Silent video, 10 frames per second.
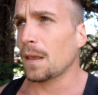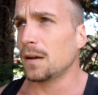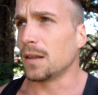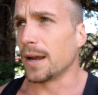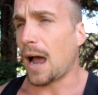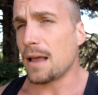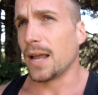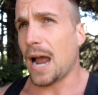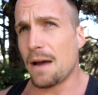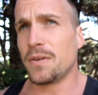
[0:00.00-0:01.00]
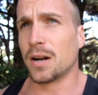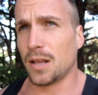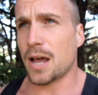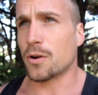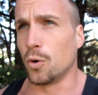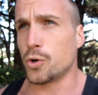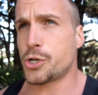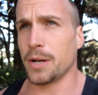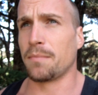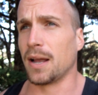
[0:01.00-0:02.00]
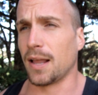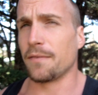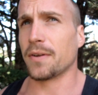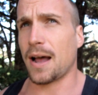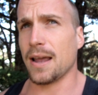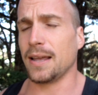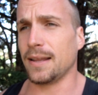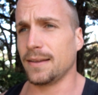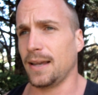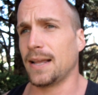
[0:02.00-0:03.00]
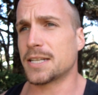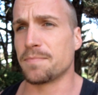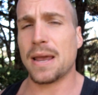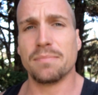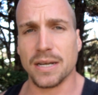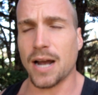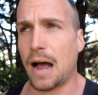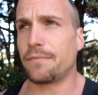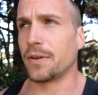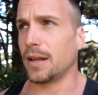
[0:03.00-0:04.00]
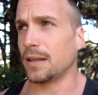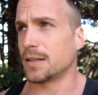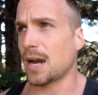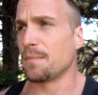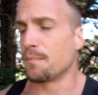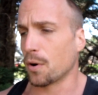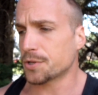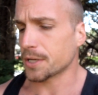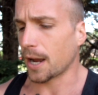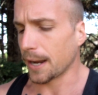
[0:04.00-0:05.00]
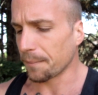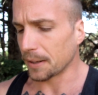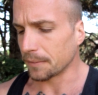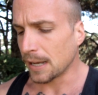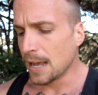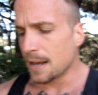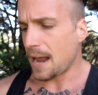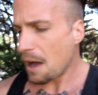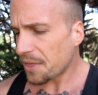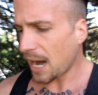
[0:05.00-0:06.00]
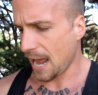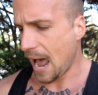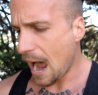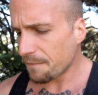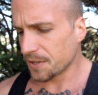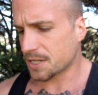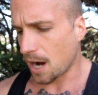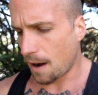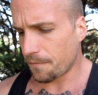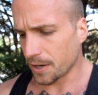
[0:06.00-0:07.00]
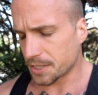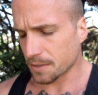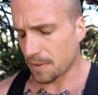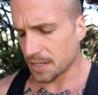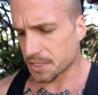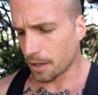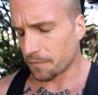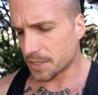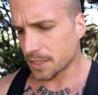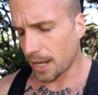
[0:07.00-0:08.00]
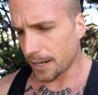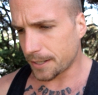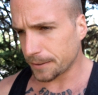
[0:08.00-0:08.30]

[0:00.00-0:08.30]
Like I've done a lot of cool shit in my life, and that's made me confident in the type of person I am. And now that I have this confidence in myself, it's like